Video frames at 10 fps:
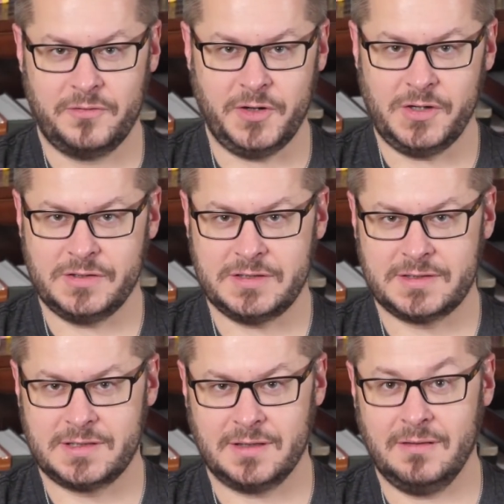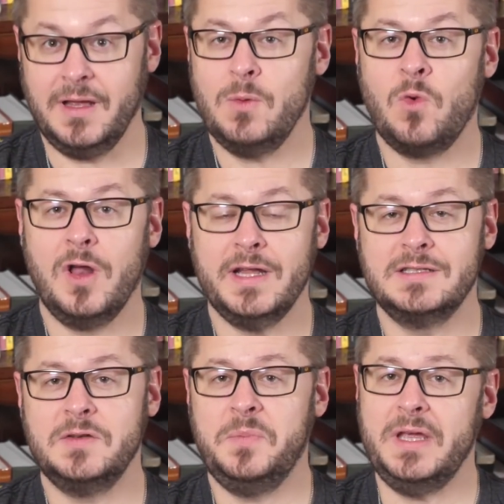First, they
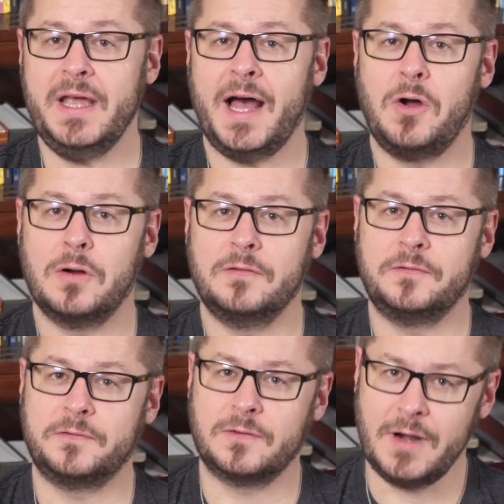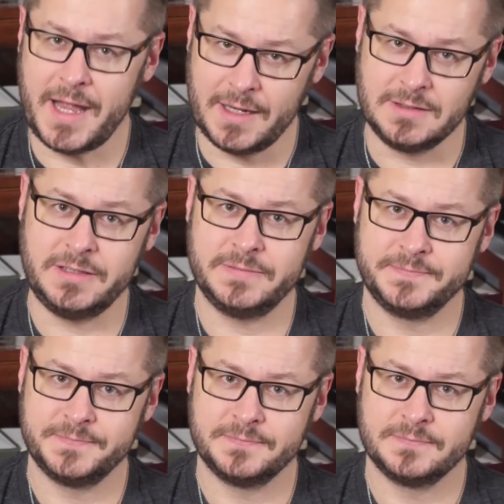wanted to be our friend.
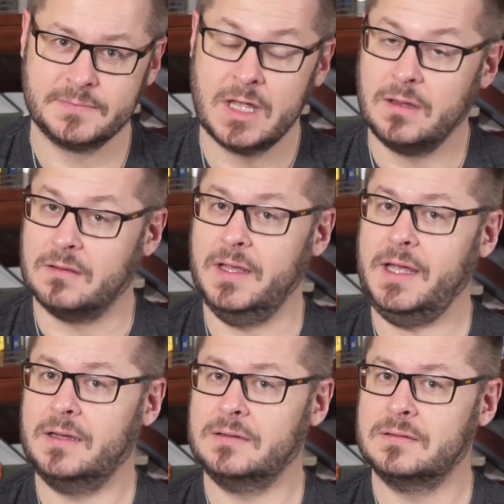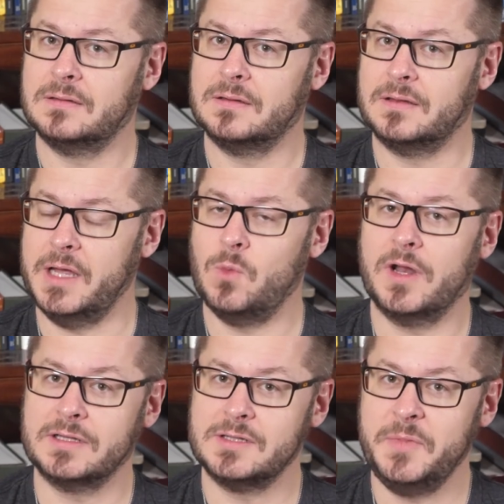Then, they
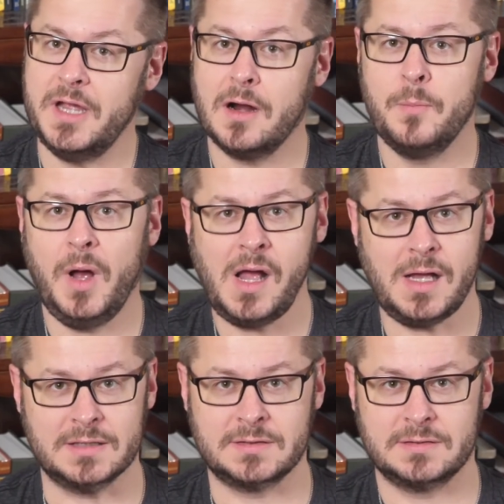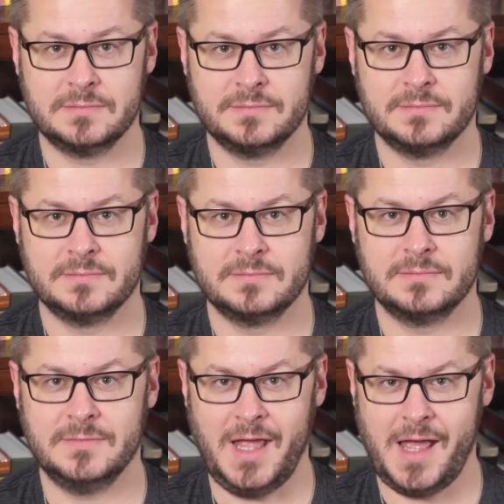wanted to be our boss.
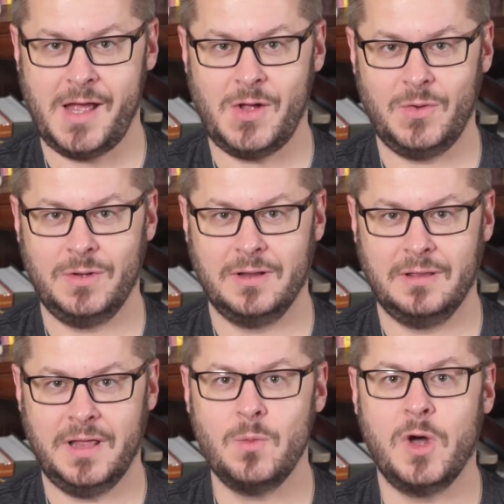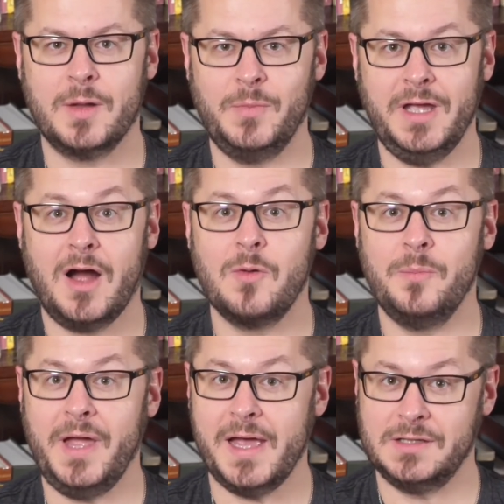Now, they want to be our
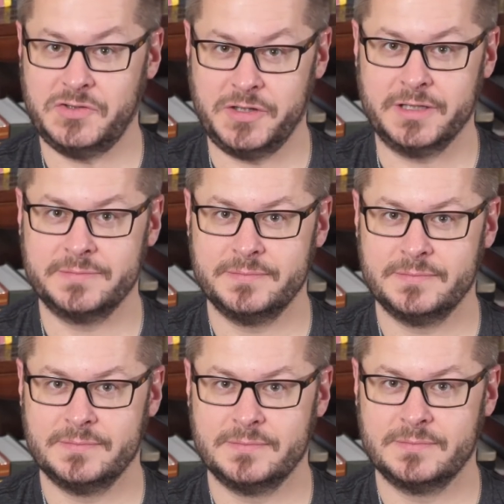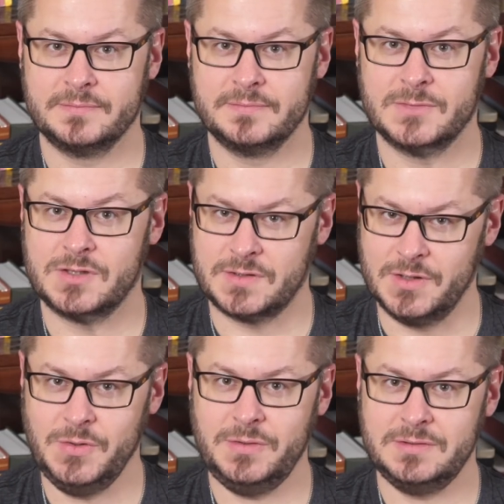master.
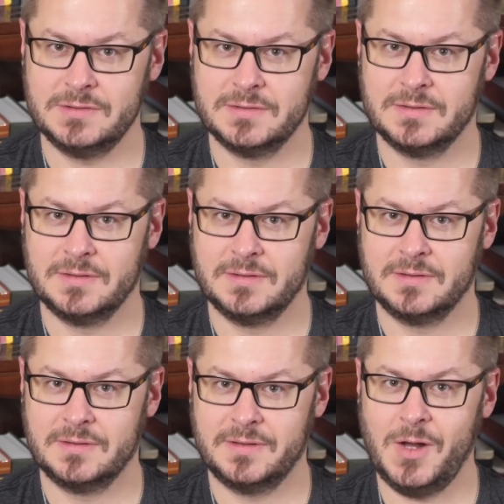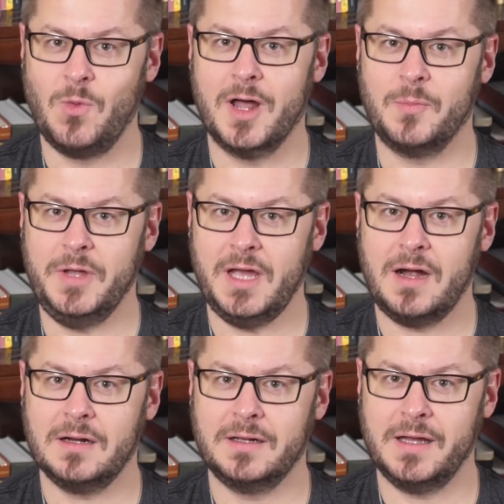Soon, they'll want to be
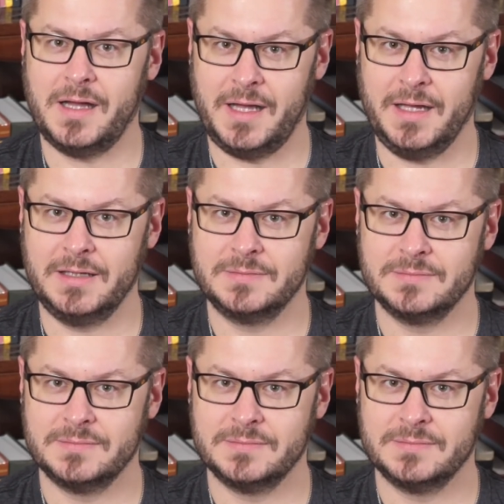our God.